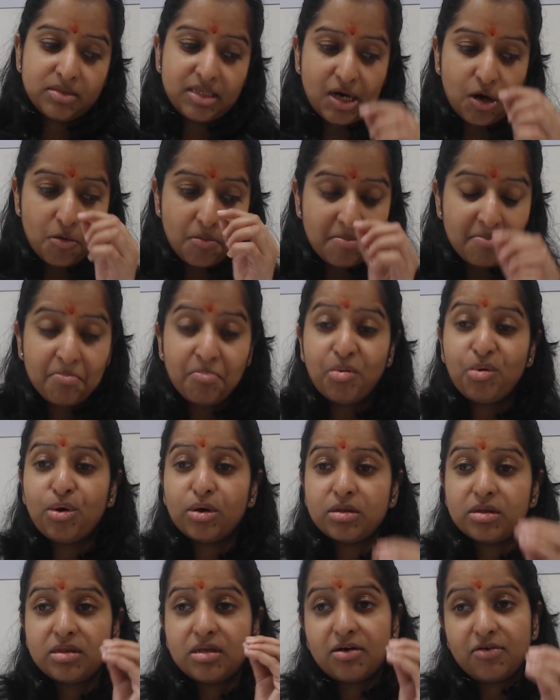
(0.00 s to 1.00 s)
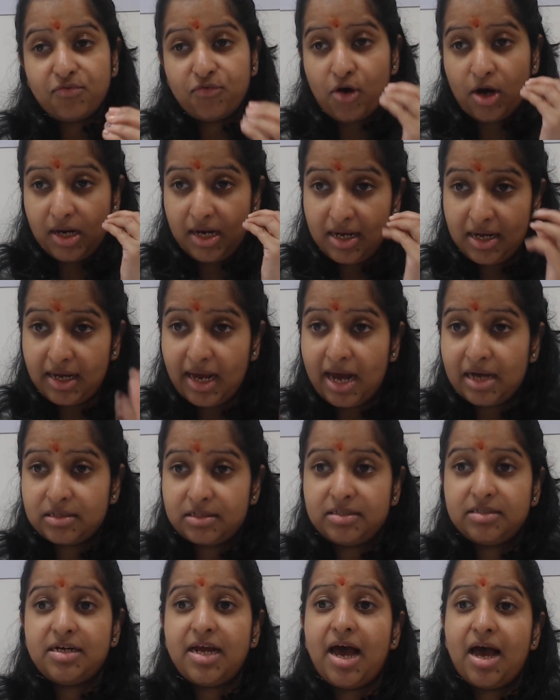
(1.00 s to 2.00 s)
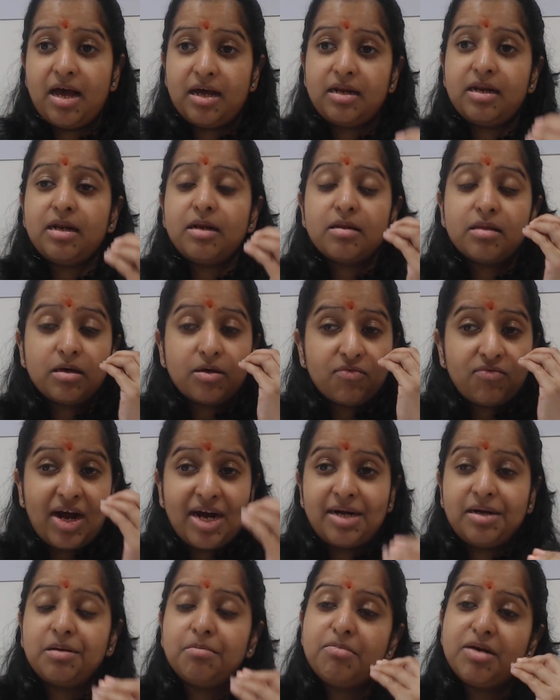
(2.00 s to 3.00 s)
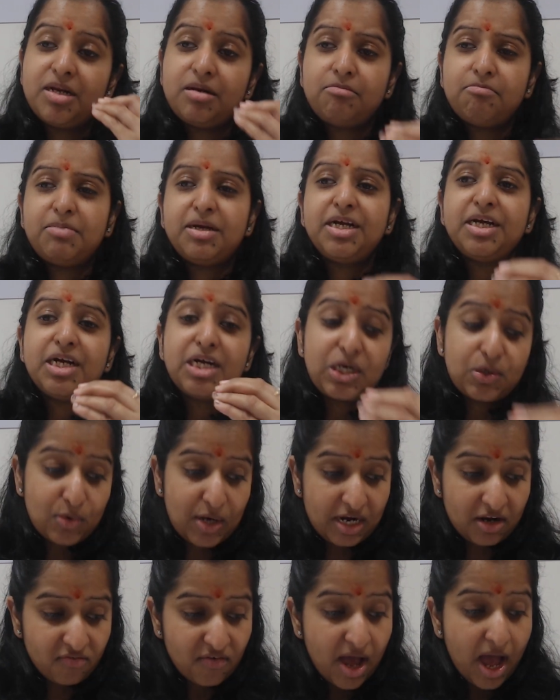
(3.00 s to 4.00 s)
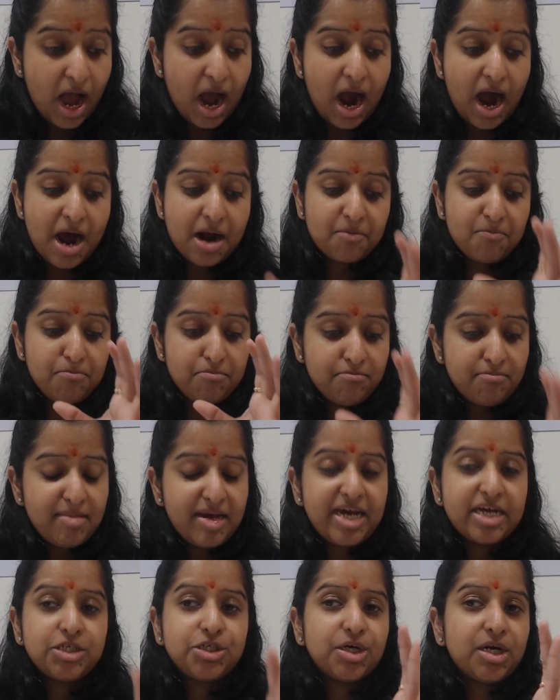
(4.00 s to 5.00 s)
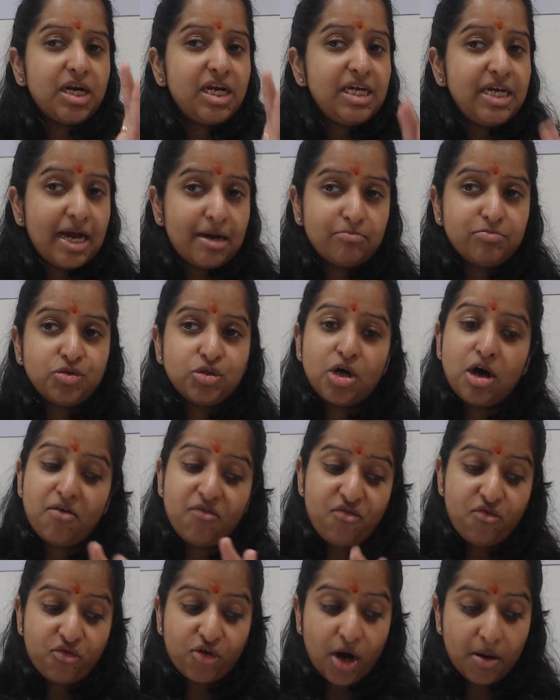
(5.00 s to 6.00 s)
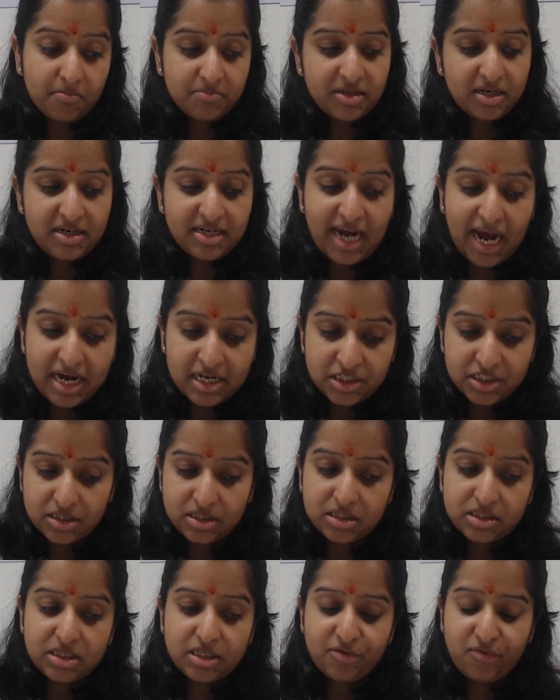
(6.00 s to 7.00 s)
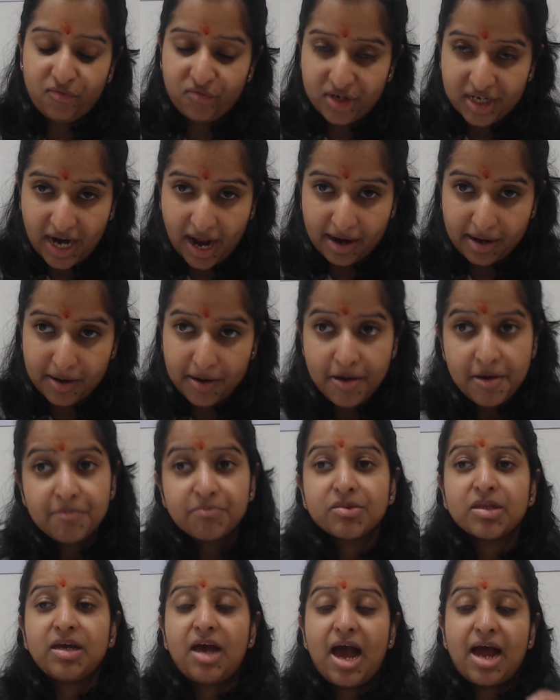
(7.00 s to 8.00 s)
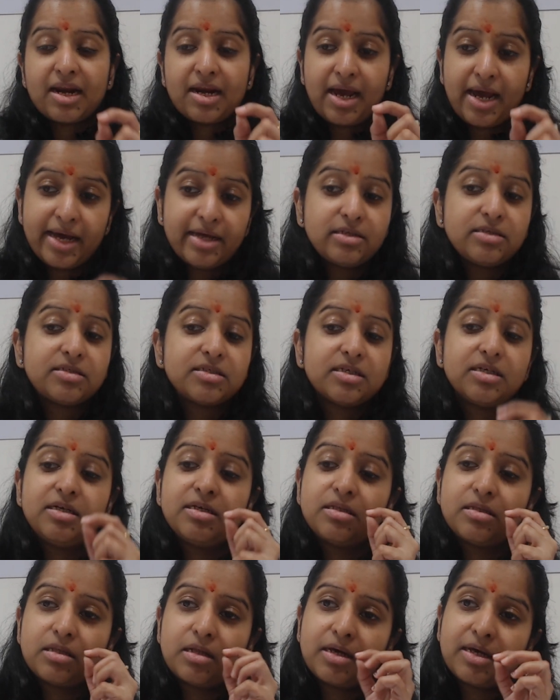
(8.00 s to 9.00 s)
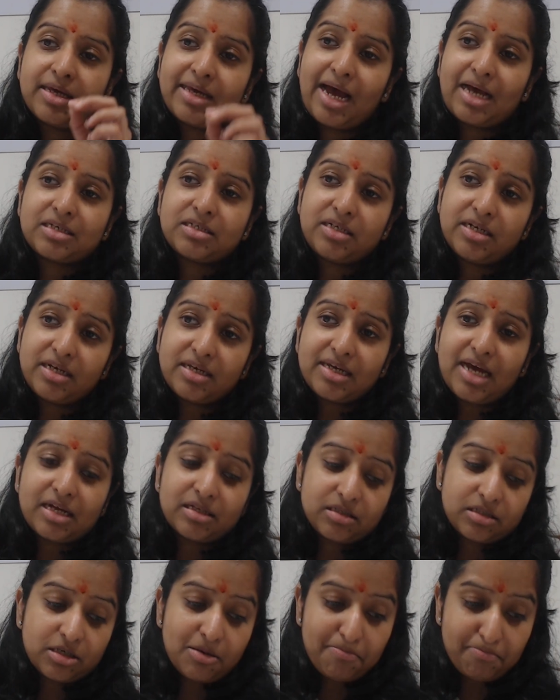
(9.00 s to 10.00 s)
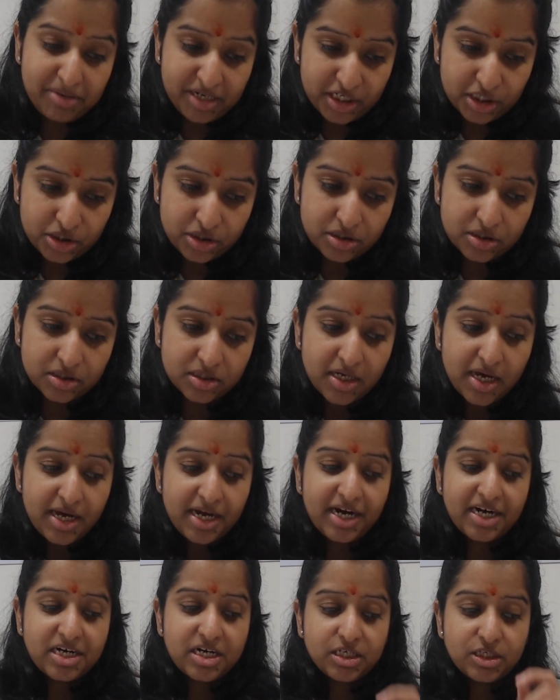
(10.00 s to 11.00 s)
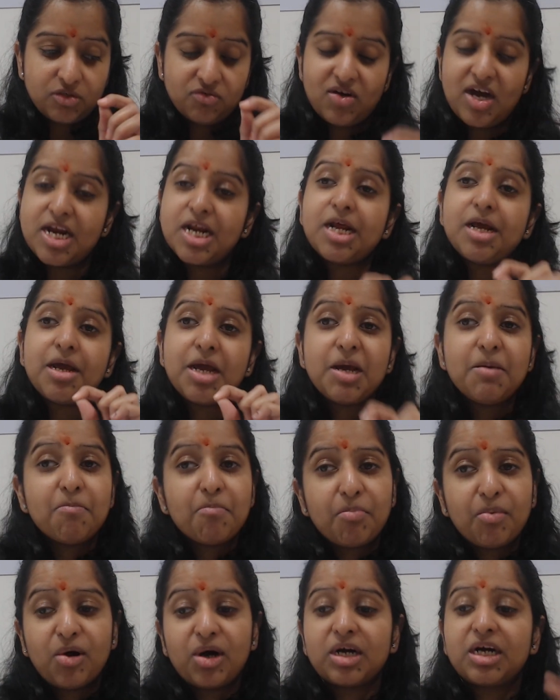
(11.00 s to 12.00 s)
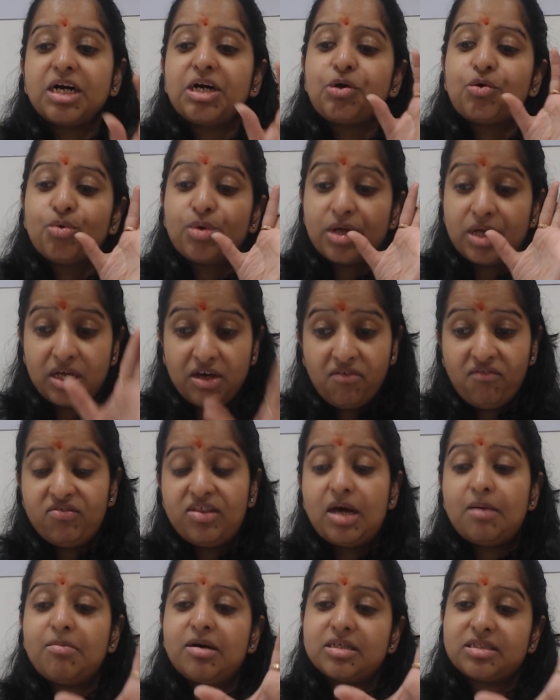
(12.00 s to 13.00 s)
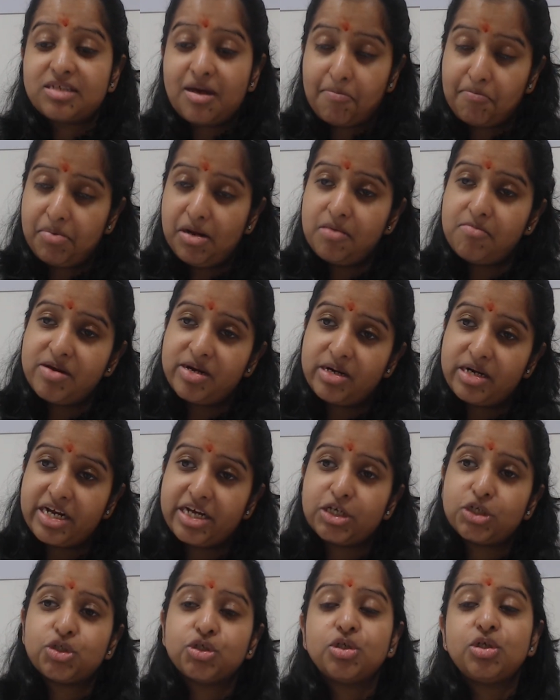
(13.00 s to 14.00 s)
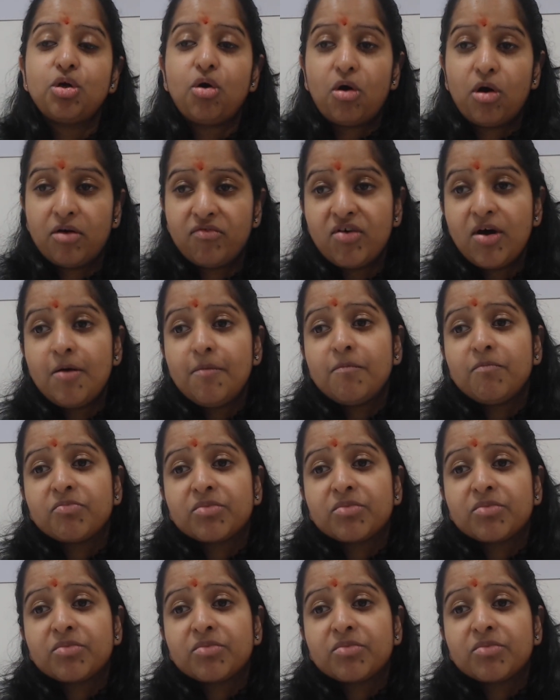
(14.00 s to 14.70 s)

Now, both the folic acid and the vitamin B12 are majorly absorbed from the digestive tract, and hence in the gastric cancer patients it is very important to give them a supplementation of